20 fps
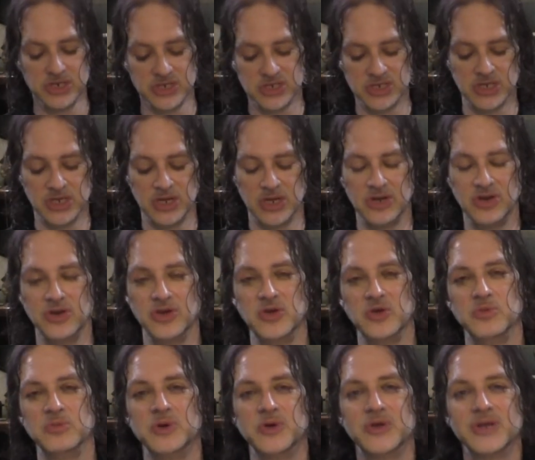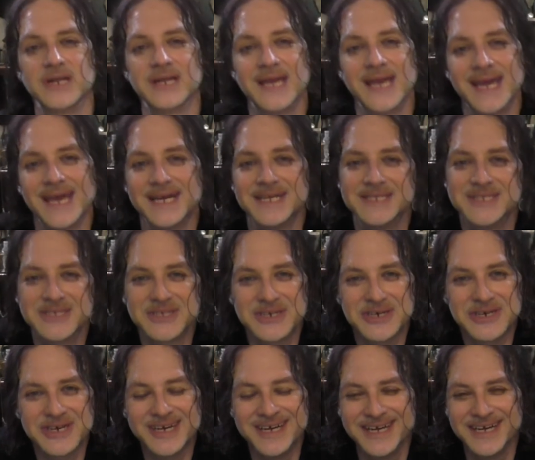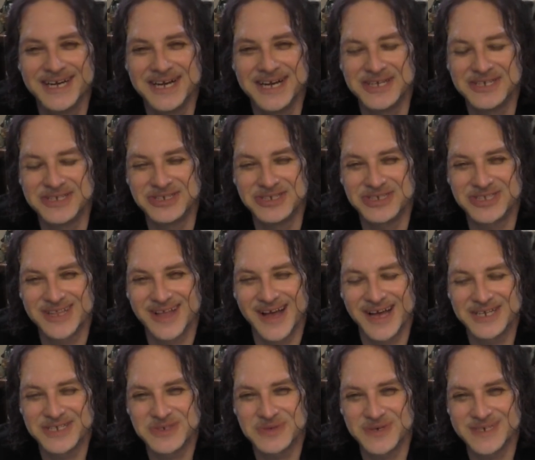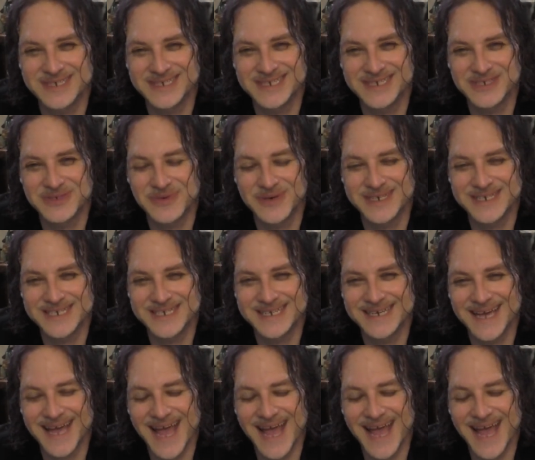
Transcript: to new moon in Cancer, July 2020.